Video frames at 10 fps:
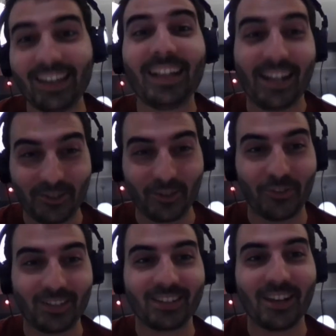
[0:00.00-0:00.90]
In
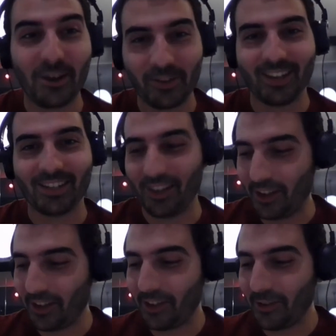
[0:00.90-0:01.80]
astrophysics. Okay,
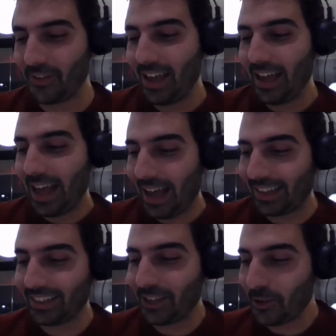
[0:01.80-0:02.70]
so you've
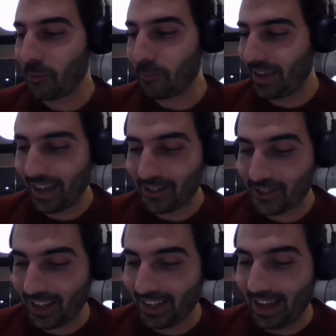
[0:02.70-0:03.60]
and your
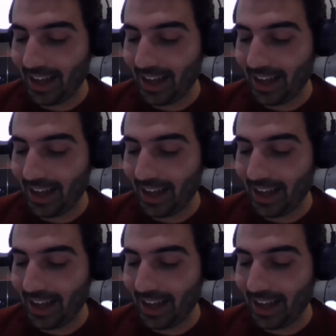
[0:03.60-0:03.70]
PhD,